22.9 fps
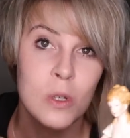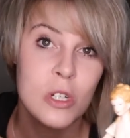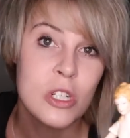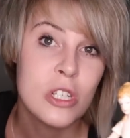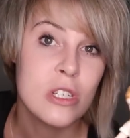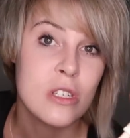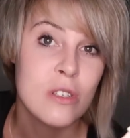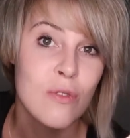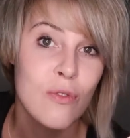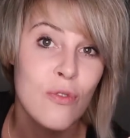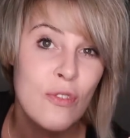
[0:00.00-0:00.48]

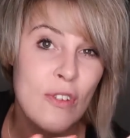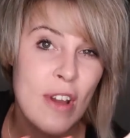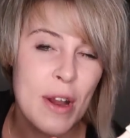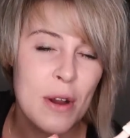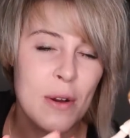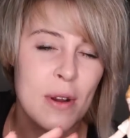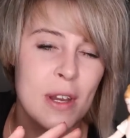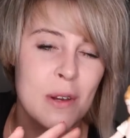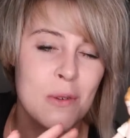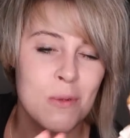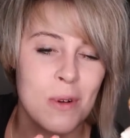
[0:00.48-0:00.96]
which is
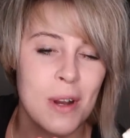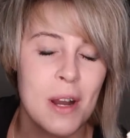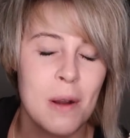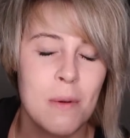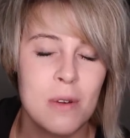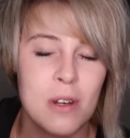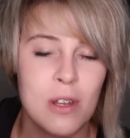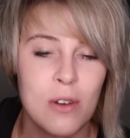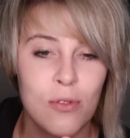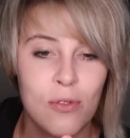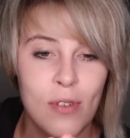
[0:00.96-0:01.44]
very
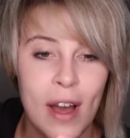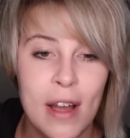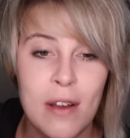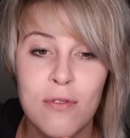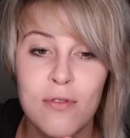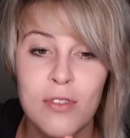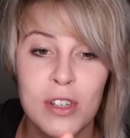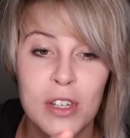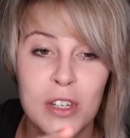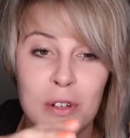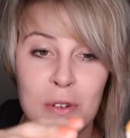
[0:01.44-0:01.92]
rare when you
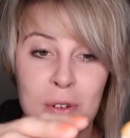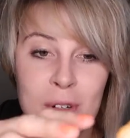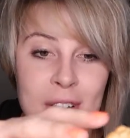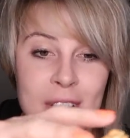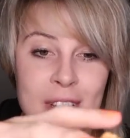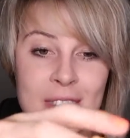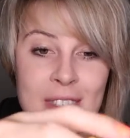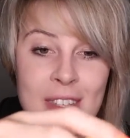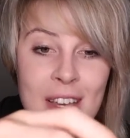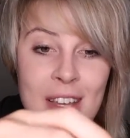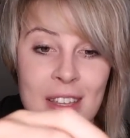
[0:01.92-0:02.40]
find
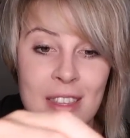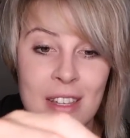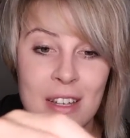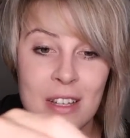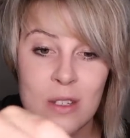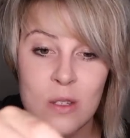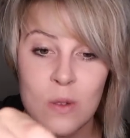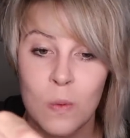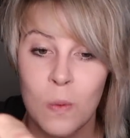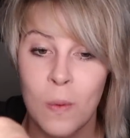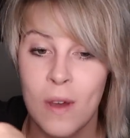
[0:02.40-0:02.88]
figurines like
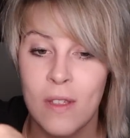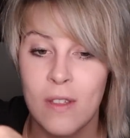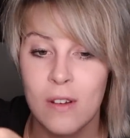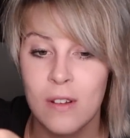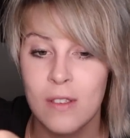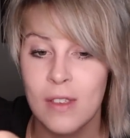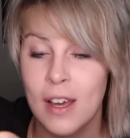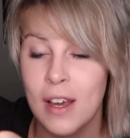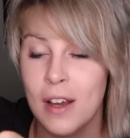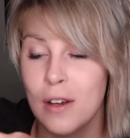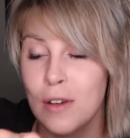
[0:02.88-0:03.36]
this,
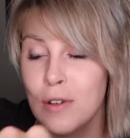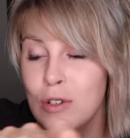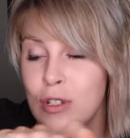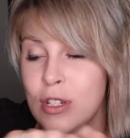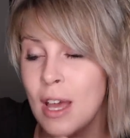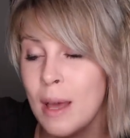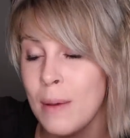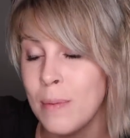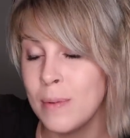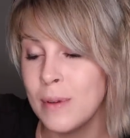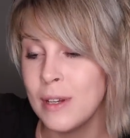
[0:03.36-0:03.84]
whether they are
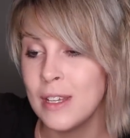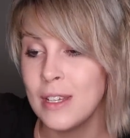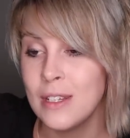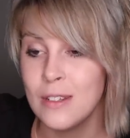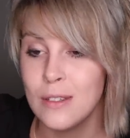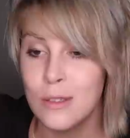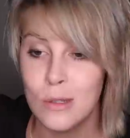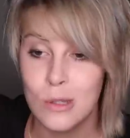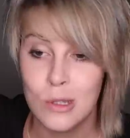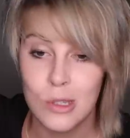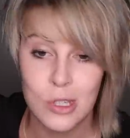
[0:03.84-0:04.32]

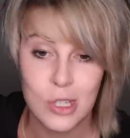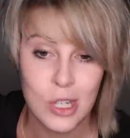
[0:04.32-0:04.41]
Japanese,